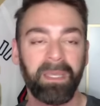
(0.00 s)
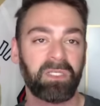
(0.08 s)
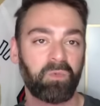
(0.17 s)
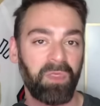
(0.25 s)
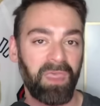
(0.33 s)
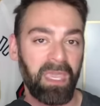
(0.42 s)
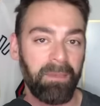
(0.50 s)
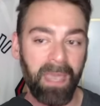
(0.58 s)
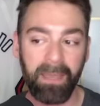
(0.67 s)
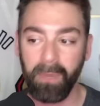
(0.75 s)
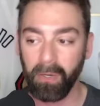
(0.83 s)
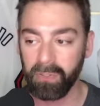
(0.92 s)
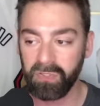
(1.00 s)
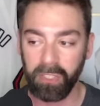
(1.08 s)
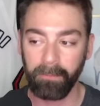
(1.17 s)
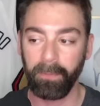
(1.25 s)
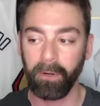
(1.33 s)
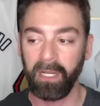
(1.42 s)
Because with eBay Motors,
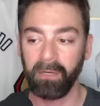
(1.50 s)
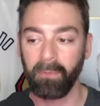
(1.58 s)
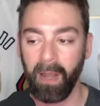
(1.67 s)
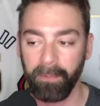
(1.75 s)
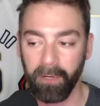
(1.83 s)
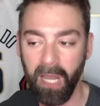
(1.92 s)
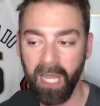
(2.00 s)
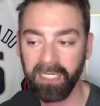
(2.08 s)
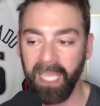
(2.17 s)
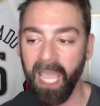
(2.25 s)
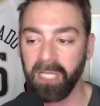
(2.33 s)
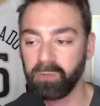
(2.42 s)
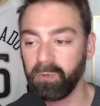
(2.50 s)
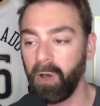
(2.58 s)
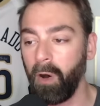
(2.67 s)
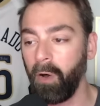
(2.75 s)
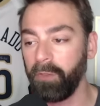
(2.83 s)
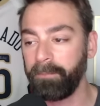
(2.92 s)
you're burning rubber, not cash. With
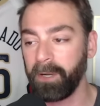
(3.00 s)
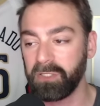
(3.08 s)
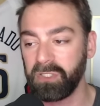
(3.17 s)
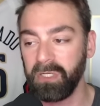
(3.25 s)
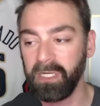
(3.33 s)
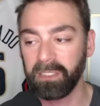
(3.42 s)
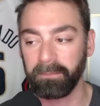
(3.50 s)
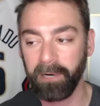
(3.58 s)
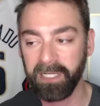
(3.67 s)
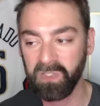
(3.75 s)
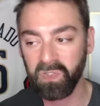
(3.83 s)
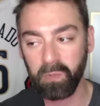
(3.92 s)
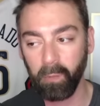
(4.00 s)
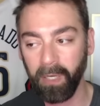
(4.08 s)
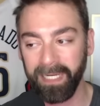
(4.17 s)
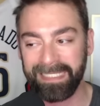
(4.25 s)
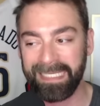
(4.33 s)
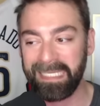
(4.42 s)
all the parts you need at the prices you
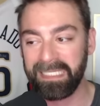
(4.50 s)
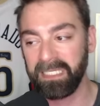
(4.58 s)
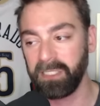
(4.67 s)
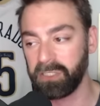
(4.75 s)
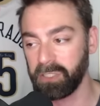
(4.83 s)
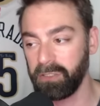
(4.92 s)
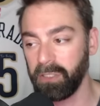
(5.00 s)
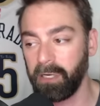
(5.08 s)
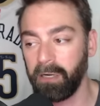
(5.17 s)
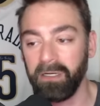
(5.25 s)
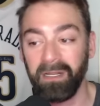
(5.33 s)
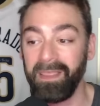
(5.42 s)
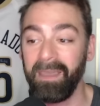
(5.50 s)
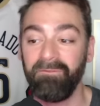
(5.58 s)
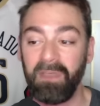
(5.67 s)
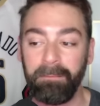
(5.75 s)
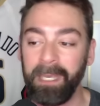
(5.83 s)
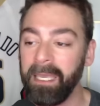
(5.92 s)
want, it's easy to turn your car into the M
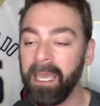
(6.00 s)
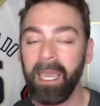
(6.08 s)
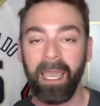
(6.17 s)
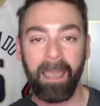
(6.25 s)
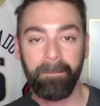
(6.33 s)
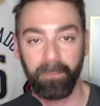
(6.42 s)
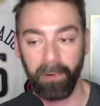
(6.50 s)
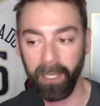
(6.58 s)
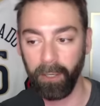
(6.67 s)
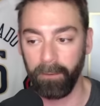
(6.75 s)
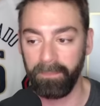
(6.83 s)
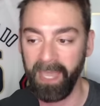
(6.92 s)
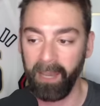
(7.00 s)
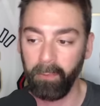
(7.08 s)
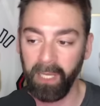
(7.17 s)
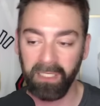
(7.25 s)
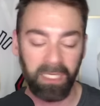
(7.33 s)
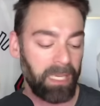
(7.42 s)
V P and bring home that
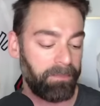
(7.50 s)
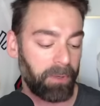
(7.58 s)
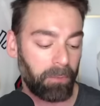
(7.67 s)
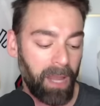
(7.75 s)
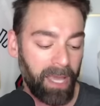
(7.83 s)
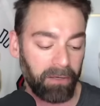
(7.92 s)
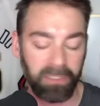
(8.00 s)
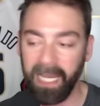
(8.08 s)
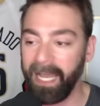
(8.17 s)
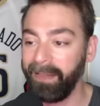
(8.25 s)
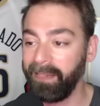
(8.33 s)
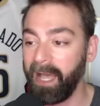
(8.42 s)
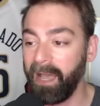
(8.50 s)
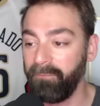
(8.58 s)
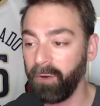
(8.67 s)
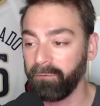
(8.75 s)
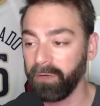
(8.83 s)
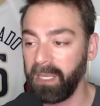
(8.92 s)
win. Keep your ride or die
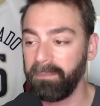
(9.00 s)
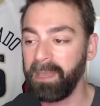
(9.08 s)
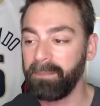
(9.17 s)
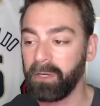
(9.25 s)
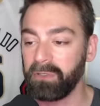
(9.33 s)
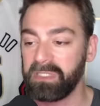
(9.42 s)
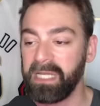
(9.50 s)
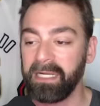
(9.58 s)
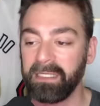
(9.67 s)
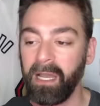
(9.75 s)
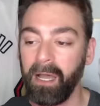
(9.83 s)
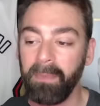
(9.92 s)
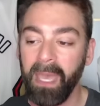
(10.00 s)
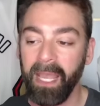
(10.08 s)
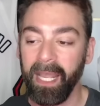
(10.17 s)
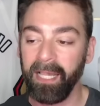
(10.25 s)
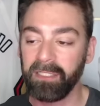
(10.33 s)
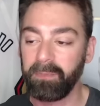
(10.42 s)
alive over at ebay motors dot com.
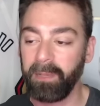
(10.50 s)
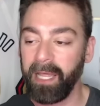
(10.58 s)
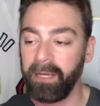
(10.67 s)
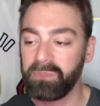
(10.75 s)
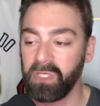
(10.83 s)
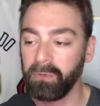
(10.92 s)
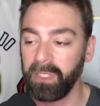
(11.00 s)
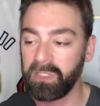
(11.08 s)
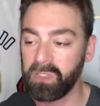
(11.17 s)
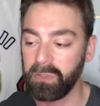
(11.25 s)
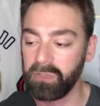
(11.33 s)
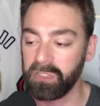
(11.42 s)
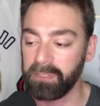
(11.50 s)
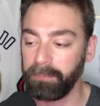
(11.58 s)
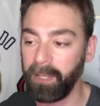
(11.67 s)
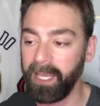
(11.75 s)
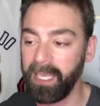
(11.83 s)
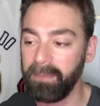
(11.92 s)
Eligible items only. Exclusions
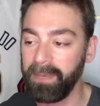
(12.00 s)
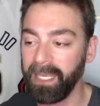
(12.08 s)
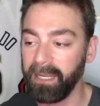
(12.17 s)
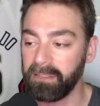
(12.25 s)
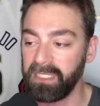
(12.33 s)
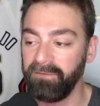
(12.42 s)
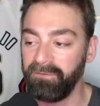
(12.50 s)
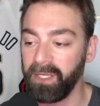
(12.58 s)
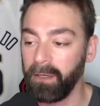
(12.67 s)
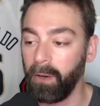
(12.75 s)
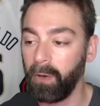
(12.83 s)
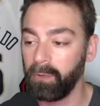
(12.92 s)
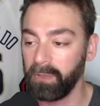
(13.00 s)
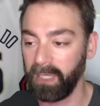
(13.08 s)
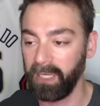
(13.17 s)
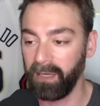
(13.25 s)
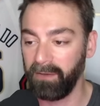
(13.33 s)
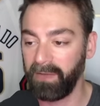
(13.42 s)
apply. eBay guaranteed fit
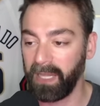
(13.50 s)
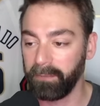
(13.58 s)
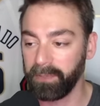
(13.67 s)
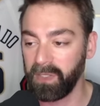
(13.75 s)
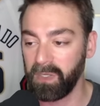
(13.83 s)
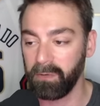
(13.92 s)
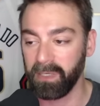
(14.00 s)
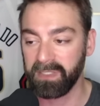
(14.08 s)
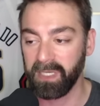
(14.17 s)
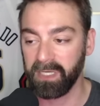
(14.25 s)
only. Available to U S